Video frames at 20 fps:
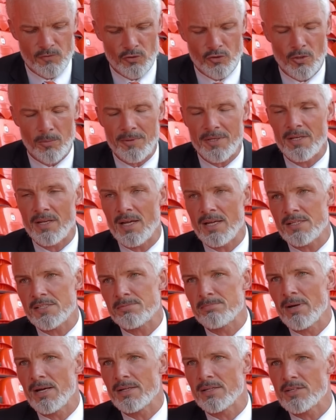come in
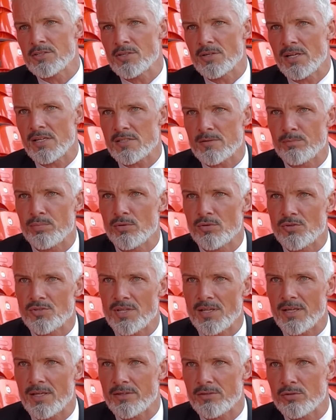as manager as opposed
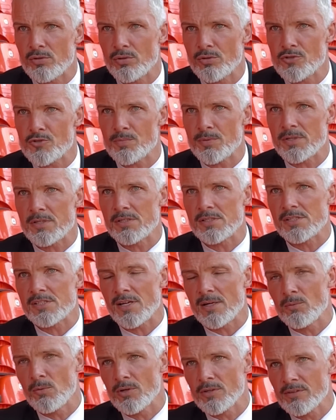to head coach, because
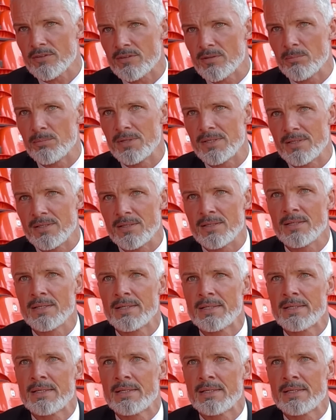I want to be